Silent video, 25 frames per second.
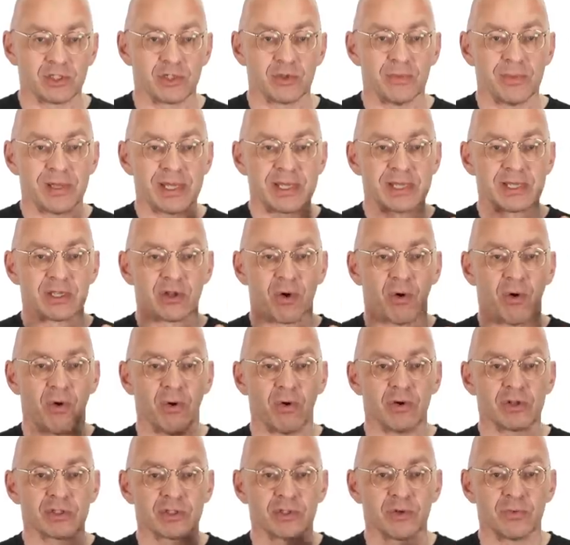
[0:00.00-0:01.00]
to make it
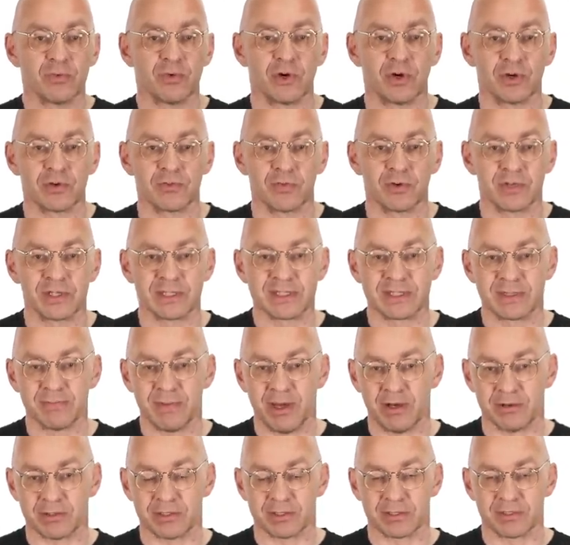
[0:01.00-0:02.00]
also work for these
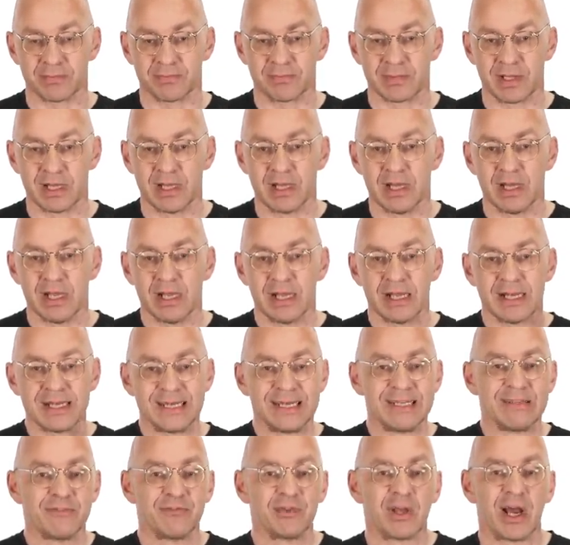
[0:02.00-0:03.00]
amounts?
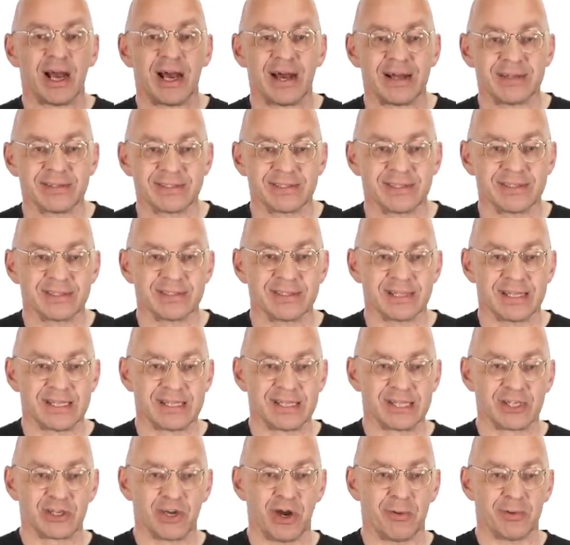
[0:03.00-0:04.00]
Leave your answers in
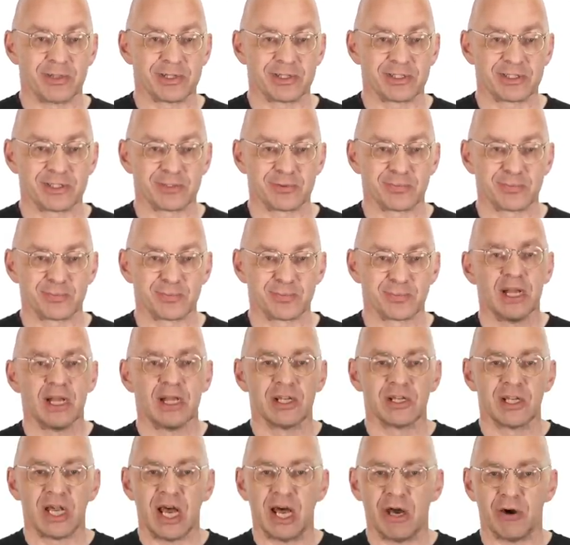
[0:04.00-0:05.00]
the comments.
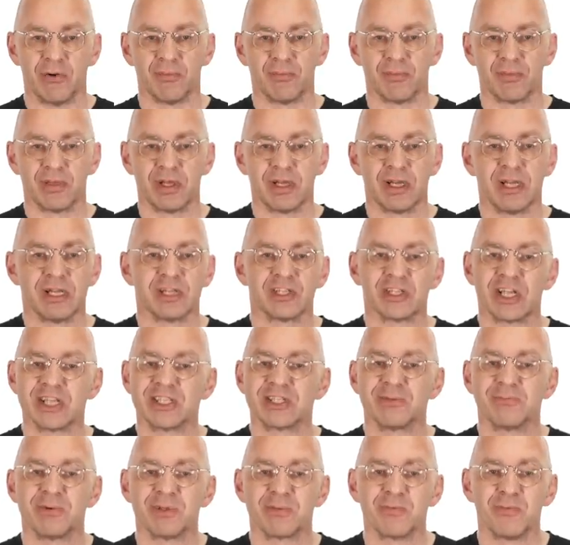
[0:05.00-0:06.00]
Now, just
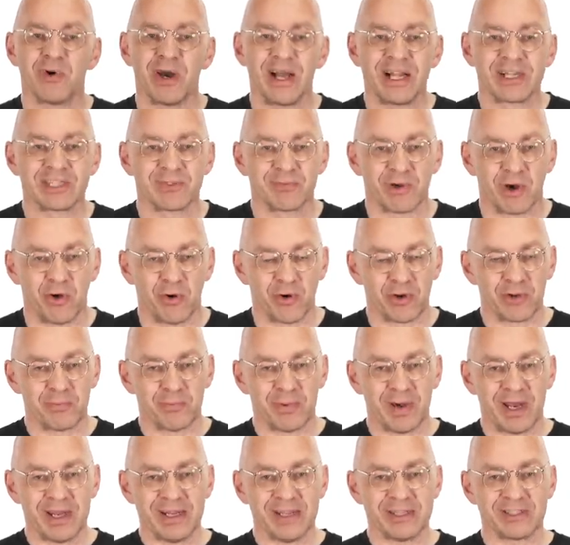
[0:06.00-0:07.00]
a bit more algebra
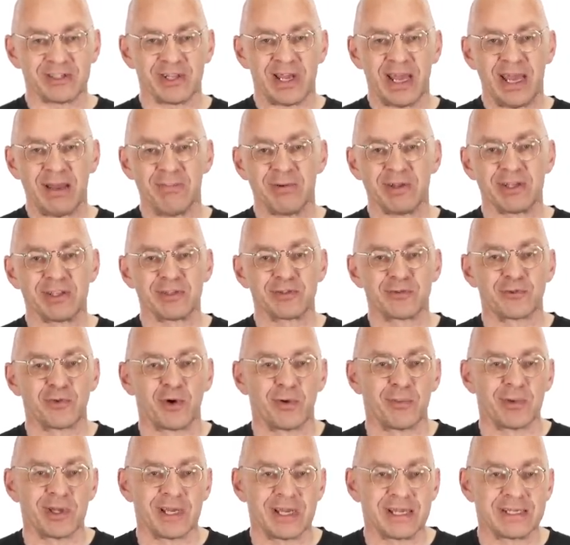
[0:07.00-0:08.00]
autopilot to hammer this
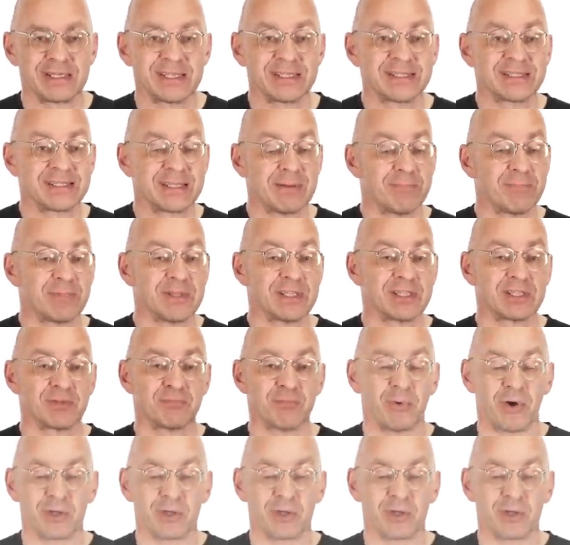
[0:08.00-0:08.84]
formula in the simplest